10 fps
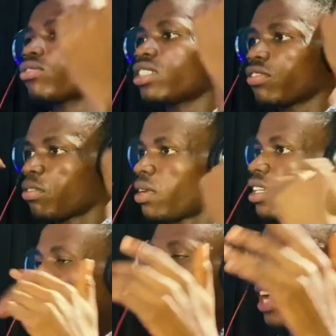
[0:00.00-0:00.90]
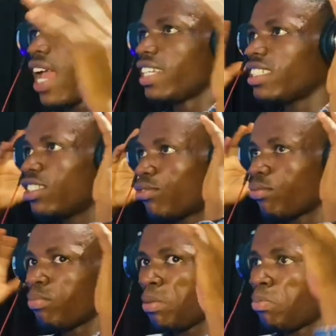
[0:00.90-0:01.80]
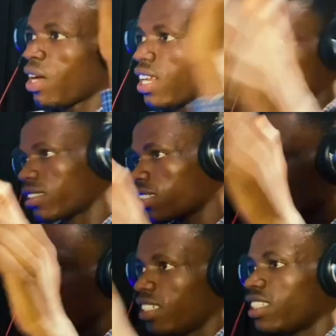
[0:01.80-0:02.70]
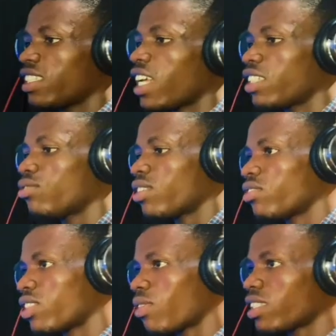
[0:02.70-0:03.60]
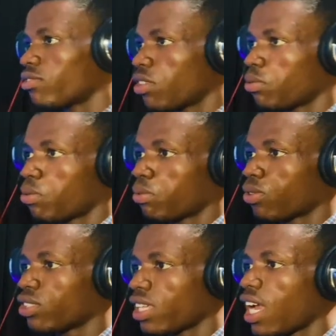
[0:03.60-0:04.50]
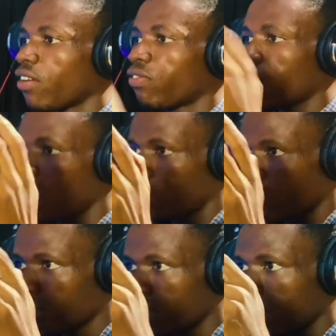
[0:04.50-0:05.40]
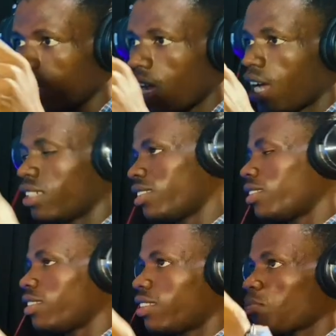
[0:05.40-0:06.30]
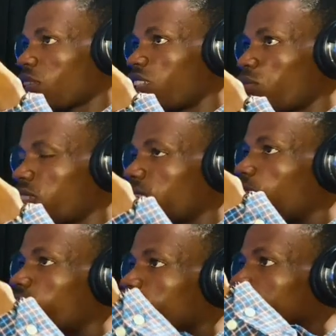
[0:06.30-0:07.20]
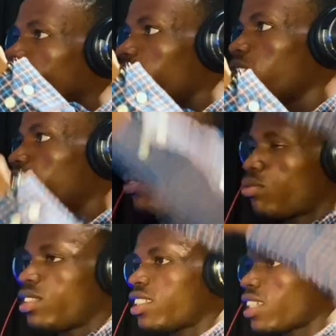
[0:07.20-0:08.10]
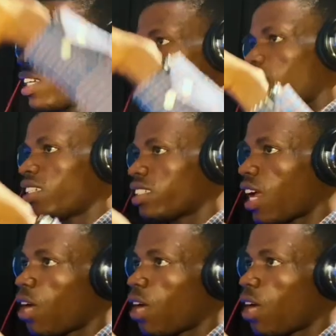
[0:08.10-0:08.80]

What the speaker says: check from my hairs. So I need it to be balanced. The reason I didn't do 77, 77 was because I have 5 and it was sounding a little to this side and I